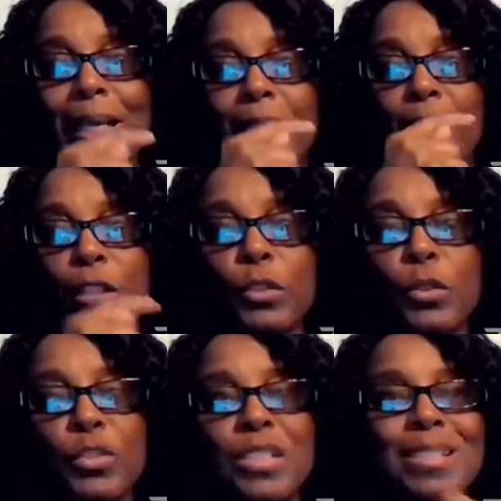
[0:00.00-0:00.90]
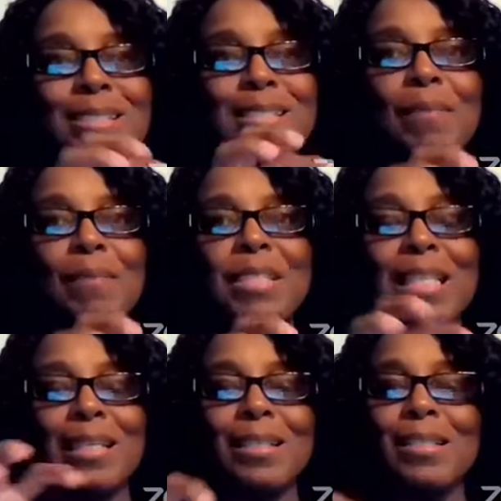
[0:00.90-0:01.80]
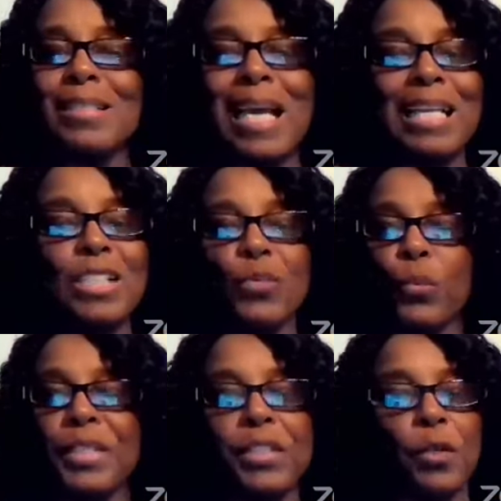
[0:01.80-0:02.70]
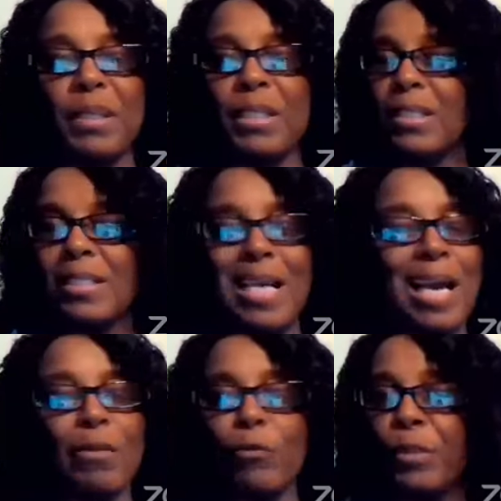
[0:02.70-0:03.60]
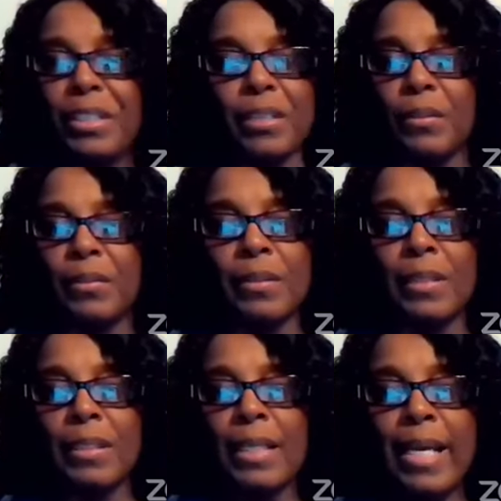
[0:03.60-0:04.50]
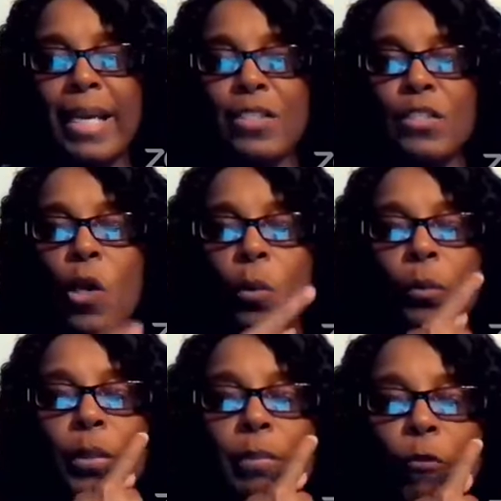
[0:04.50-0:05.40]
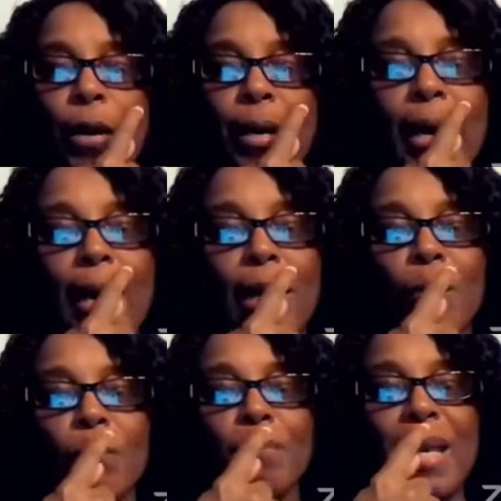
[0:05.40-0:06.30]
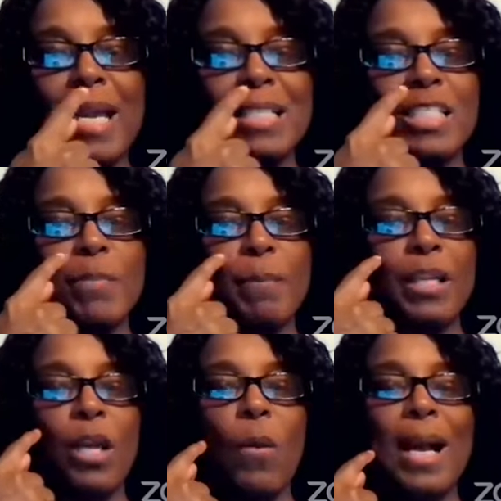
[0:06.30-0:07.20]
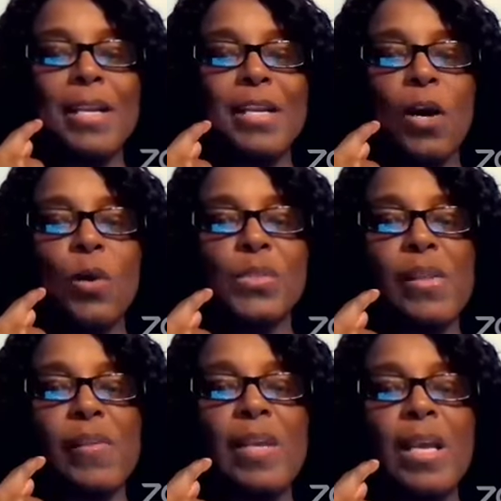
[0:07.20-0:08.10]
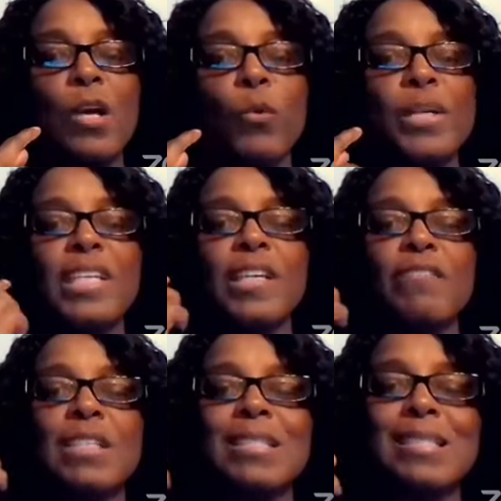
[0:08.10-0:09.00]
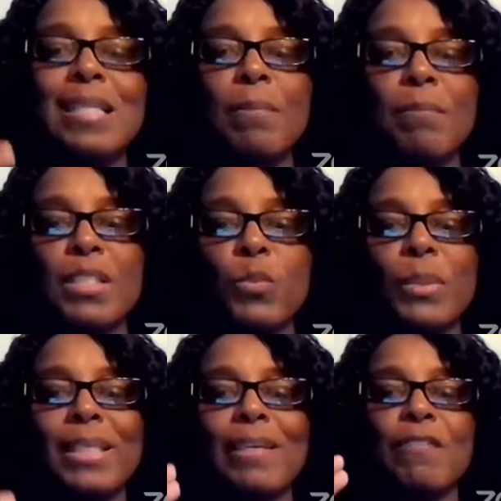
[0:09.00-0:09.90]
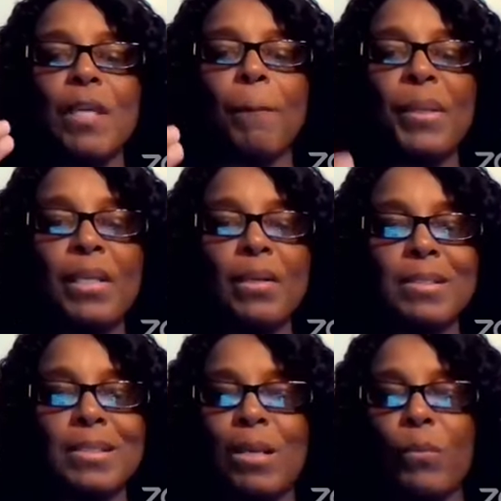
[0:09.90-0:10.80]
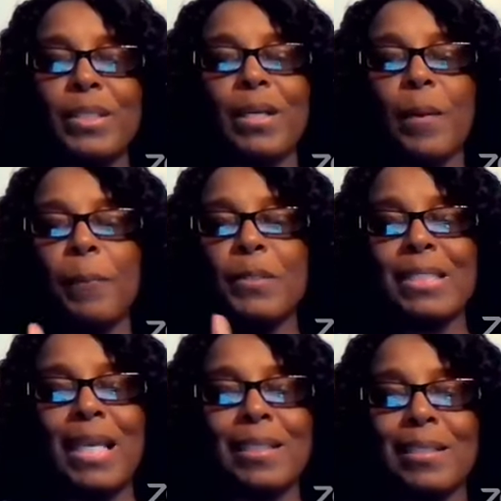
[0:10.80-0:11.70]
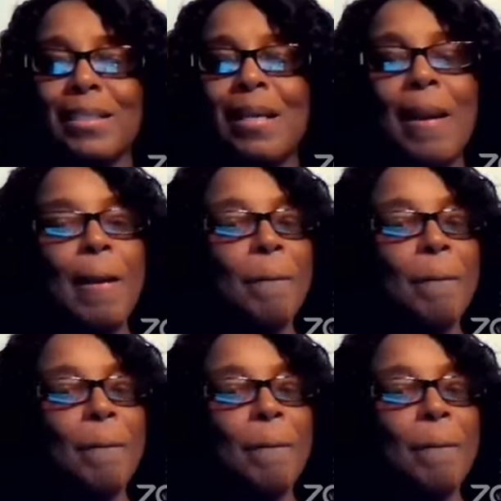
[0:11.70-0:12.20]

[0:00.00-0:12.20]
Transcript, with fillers: An illusion is something that looks like it's real, but it's not real. And so when we wear our masks below our noses, we give the semblance, we give the appearance that we are protected.